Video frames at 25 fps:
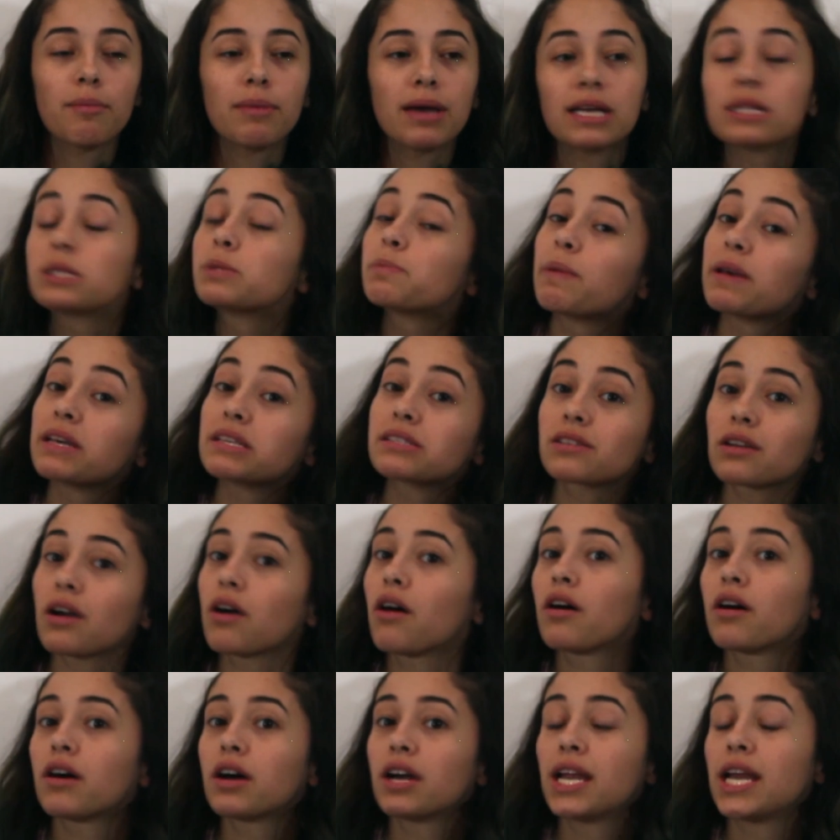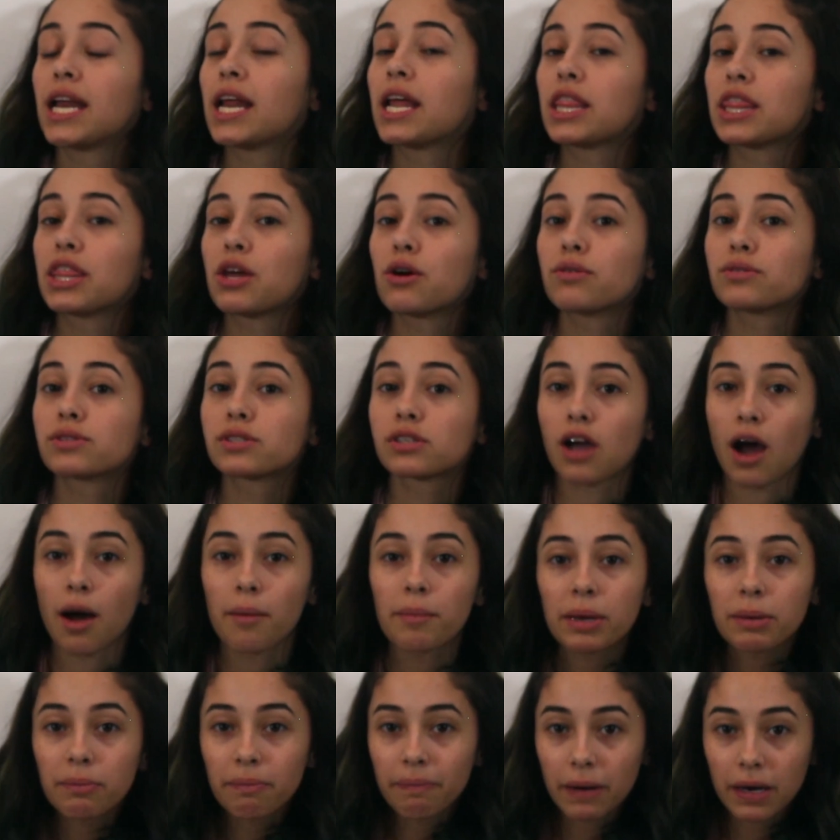It's based on those
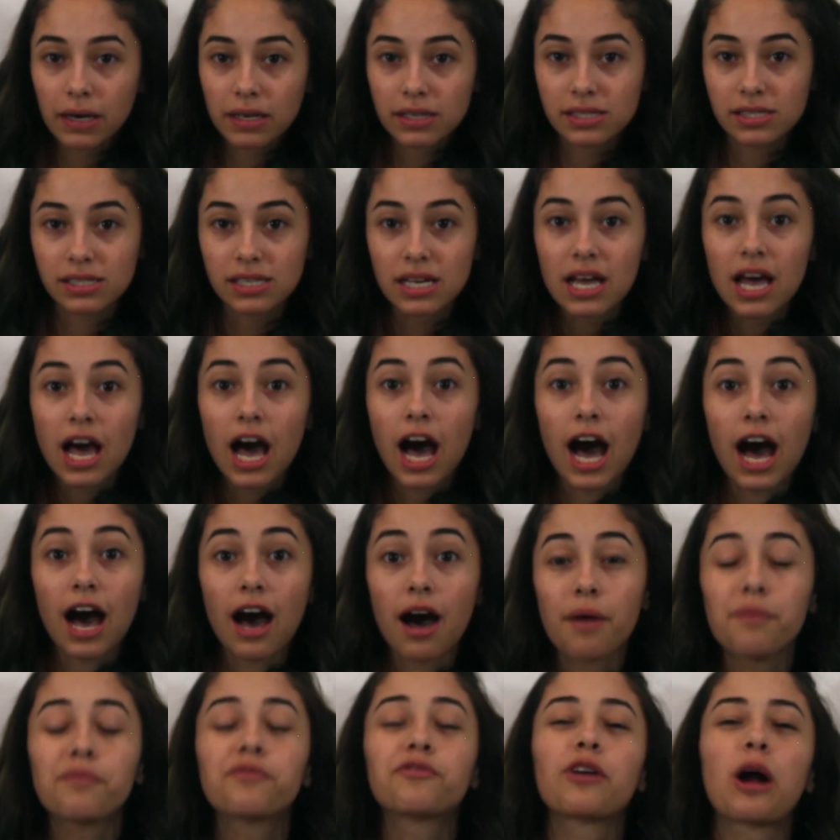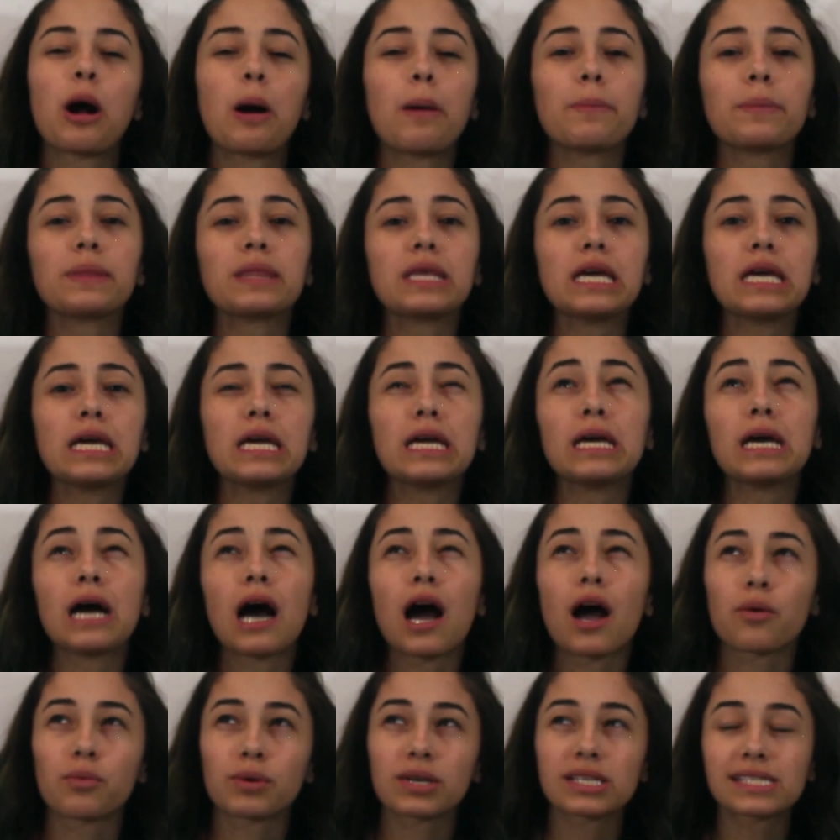comic books from the,
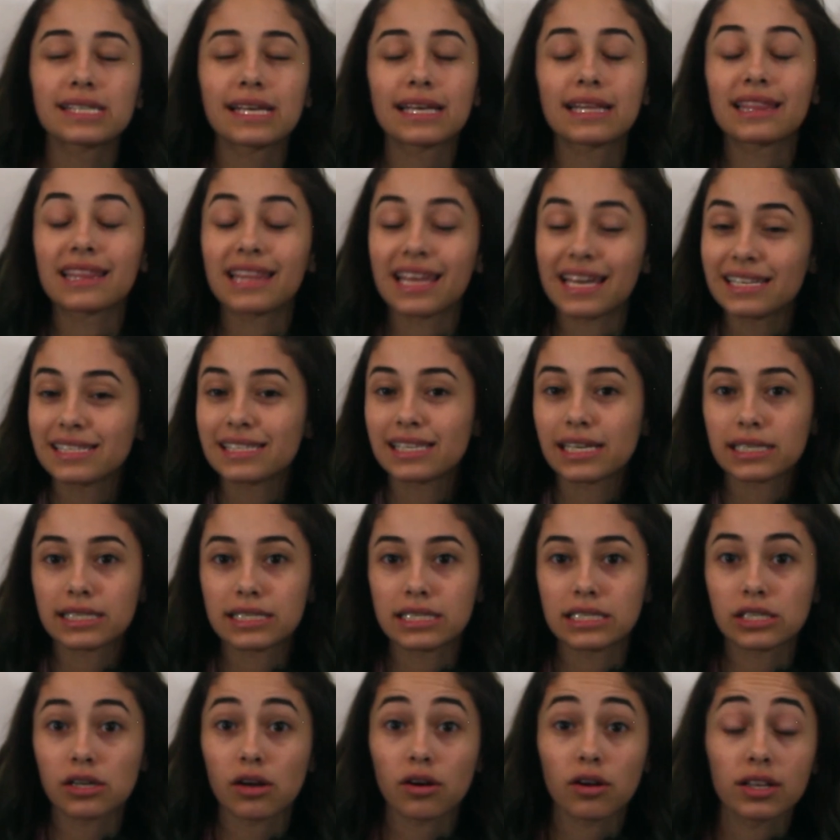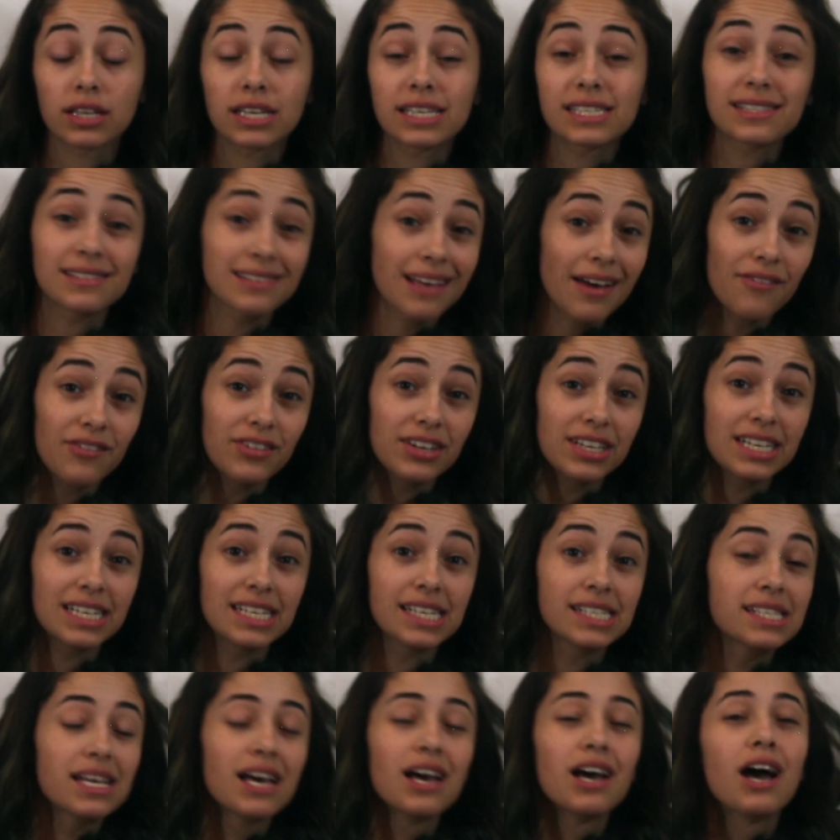I want to say late 60s, early
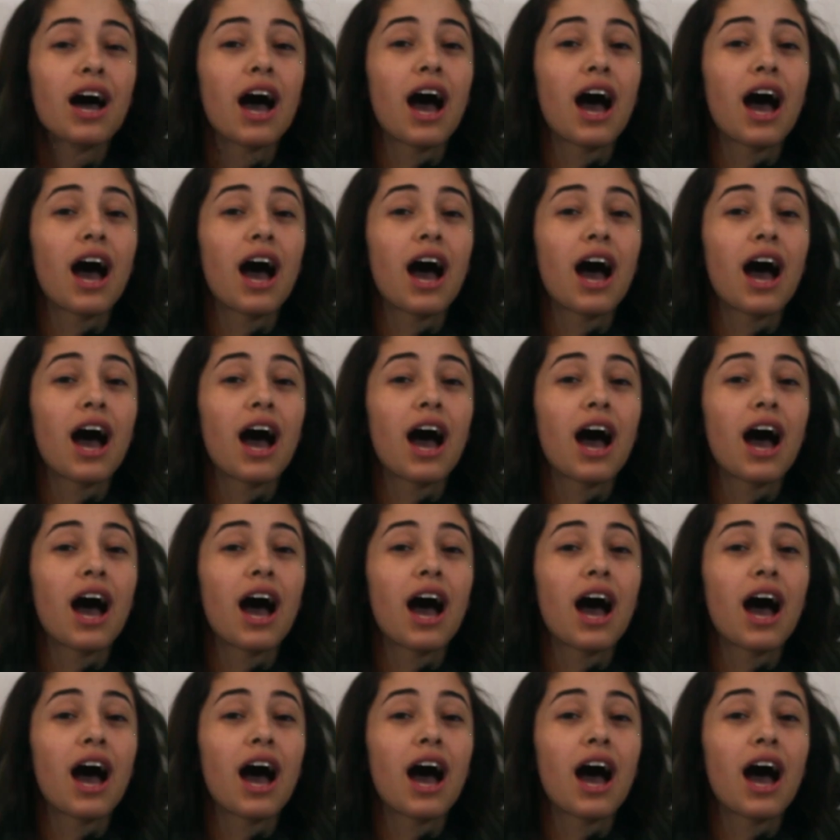70s.